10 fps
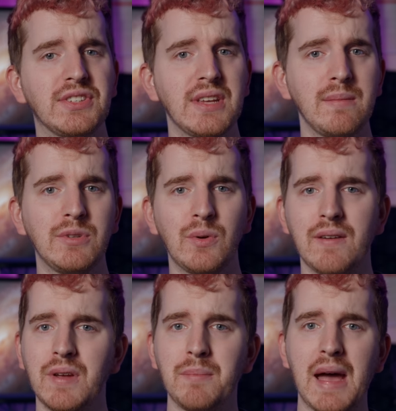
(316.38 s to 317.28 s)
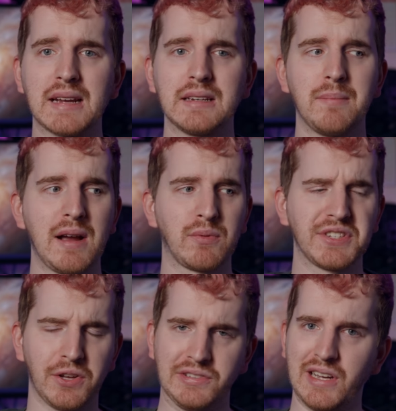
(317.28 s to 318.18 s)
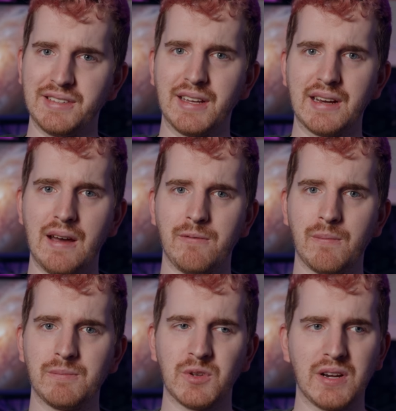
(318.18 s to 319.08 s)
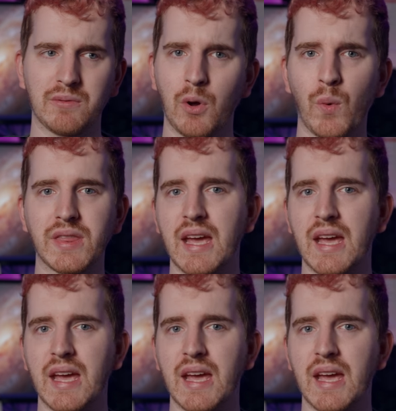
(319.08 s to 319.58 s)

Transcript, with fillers: seemed to have impacted my result, oddly enough, so I don't know what